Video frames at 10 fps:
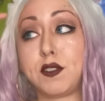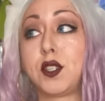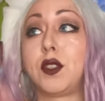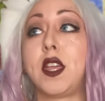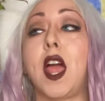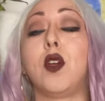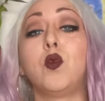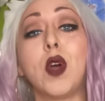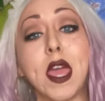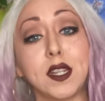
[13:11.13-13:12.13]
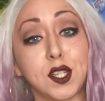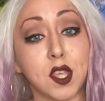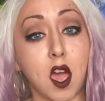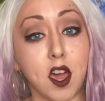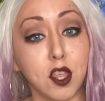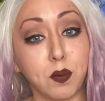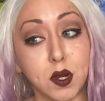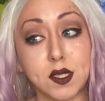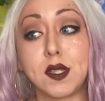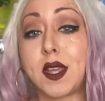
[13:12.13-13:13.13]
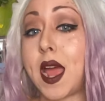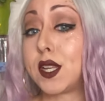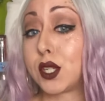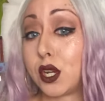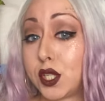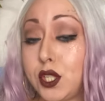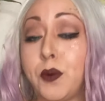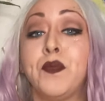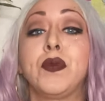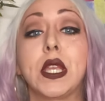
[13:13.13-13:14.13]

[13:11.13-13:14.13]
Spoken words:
So then I went to the other person to ask her too.